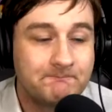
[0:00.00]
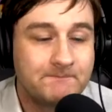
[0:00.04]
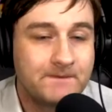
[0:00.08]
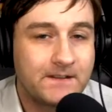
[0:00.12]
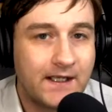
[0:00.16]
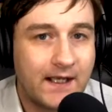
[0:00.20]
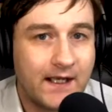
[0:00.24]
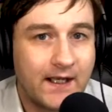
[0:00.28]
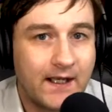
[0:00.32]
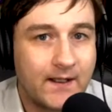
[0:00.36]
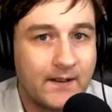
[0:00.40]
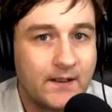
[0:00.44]

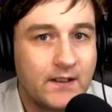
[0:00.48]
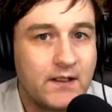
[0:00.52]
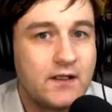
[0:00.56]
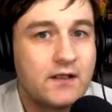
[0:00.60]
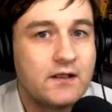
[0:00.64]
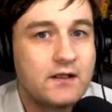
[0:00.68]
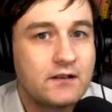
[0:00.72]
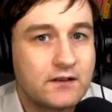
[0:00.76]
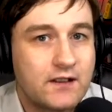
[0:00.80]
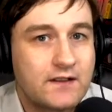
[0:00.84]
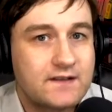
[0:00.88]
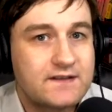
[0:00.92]
Yeah,
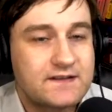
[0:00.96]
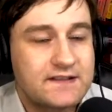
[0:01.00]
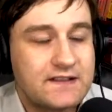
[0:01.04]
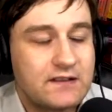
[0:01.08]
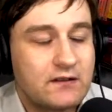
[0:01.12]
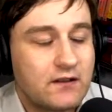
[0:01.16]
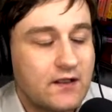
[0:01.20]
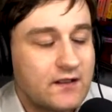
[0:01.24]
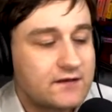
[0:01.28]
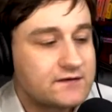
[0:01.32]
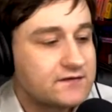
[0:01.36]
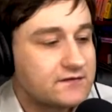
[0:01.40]
let's see
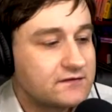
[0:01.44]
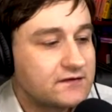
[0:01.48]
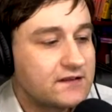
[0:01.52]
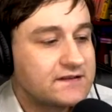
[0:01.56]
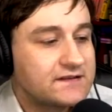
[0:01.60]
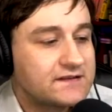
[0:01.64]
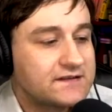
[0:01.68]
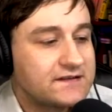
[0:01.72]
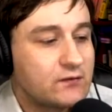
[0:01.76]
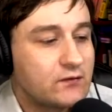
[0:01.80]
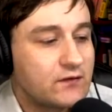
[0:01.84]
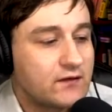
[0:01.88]

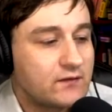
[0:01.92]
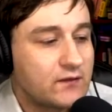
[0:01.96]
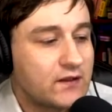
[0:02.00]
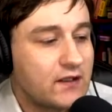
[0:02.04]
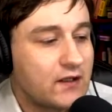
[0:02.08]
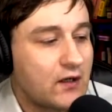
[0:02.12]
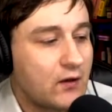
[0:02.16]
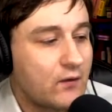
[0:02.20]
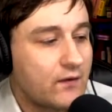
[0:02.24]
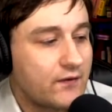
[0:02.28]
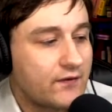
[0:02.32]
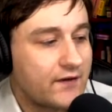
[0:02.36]
where we
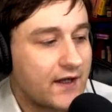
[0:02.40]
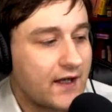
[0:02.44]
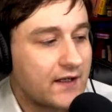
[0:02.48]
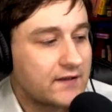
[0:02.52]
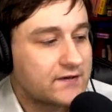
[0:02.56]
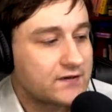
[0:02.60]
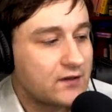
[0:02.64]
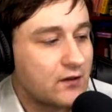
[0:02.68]
go with that.